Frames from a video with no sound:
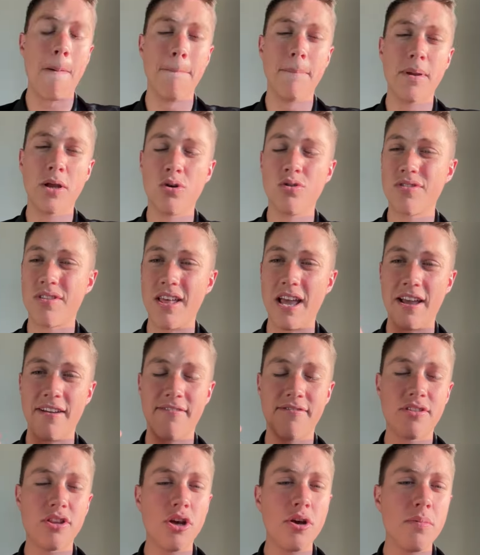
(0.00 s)
because they
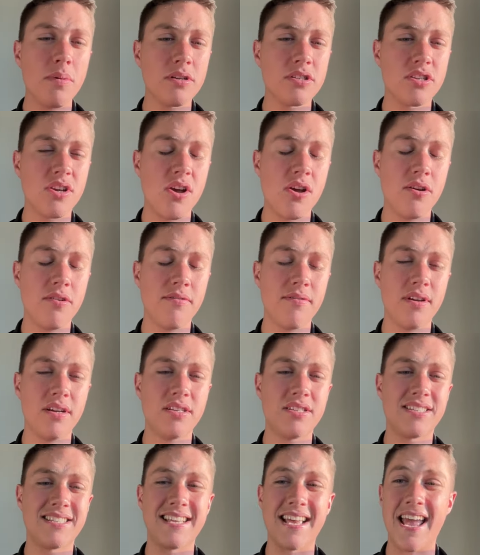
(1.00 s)
have turbo
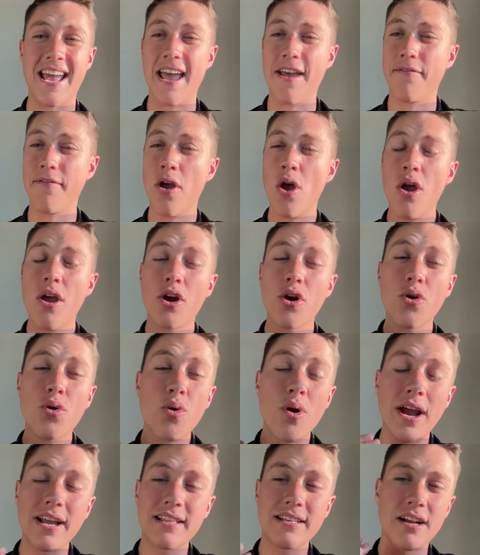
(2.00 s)
service, they have
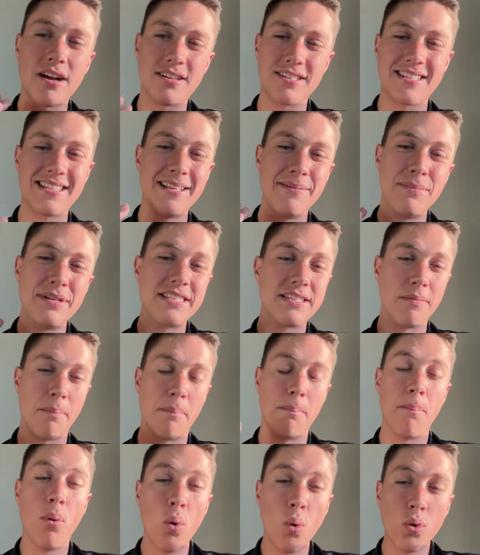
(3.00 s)
great customer
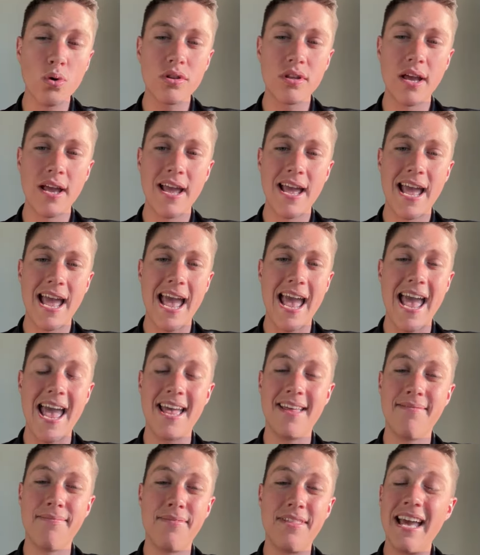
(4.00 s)
support,
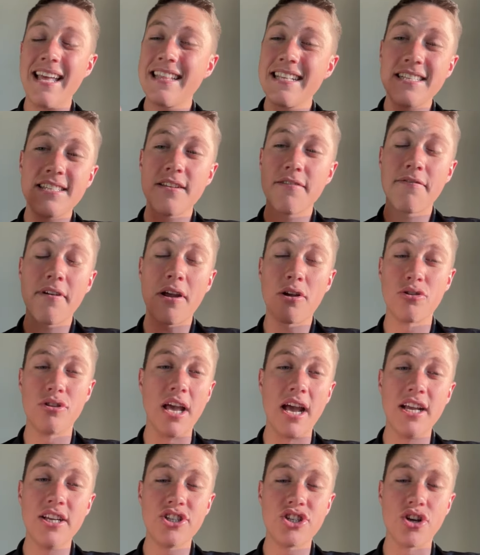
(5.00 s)
and that is the
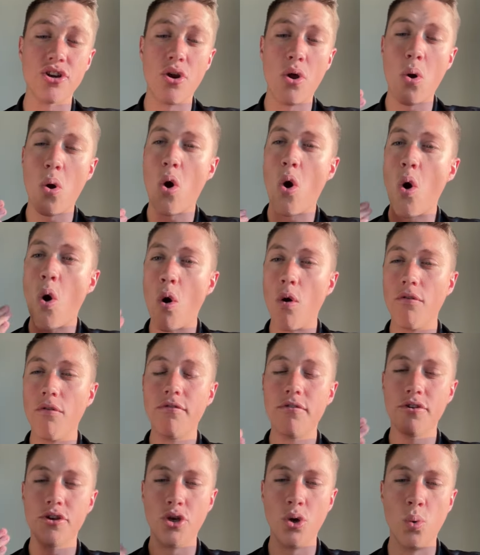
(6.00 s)
foundation
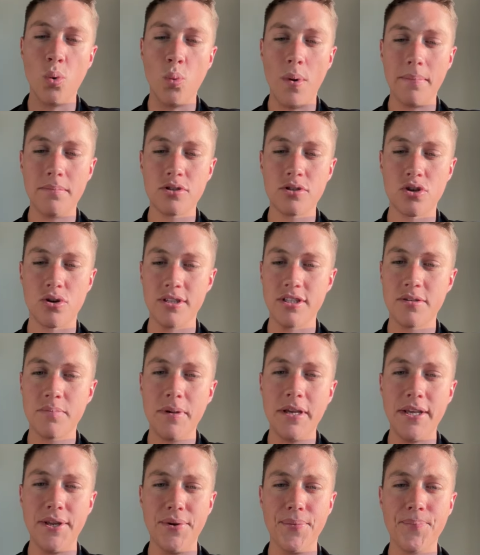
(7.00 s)
of your website
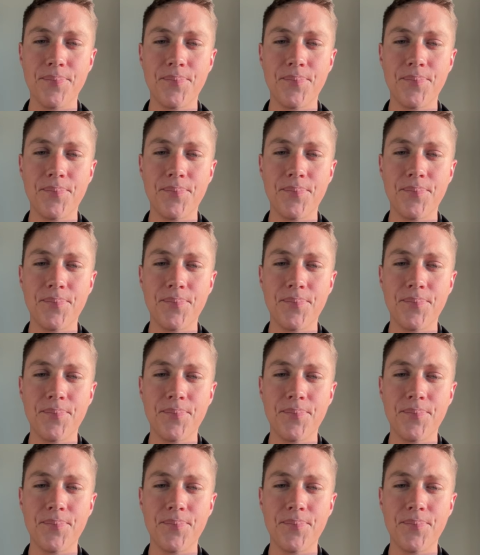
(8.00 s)
speed.